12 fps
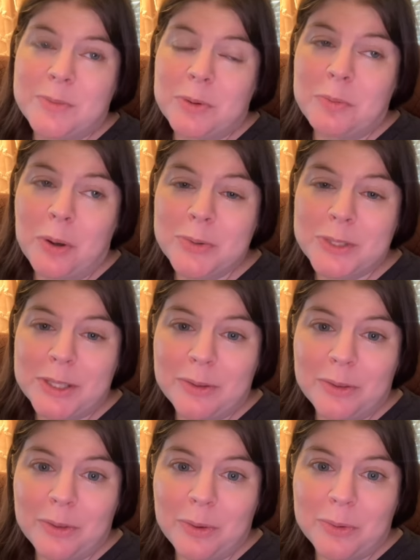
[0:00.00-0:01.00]
been
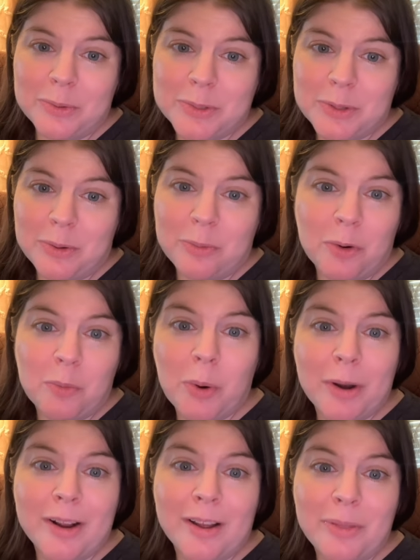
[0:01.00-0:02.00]
posting those or
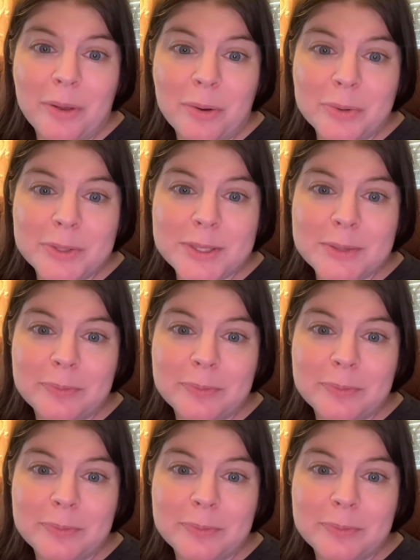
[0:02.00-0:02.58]
reporting on those.